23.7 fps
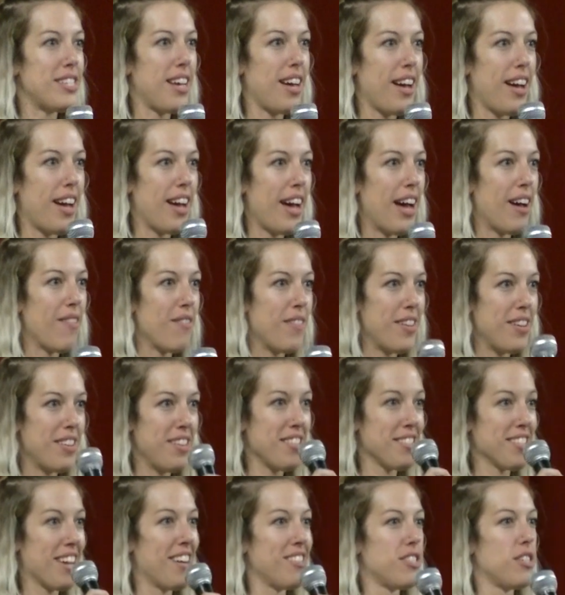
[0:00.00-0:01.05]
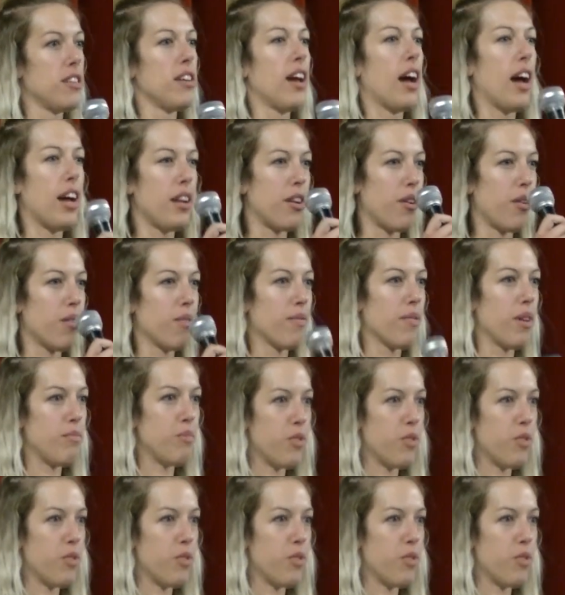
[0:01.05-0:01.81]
to have a discussion. Yeah, I know.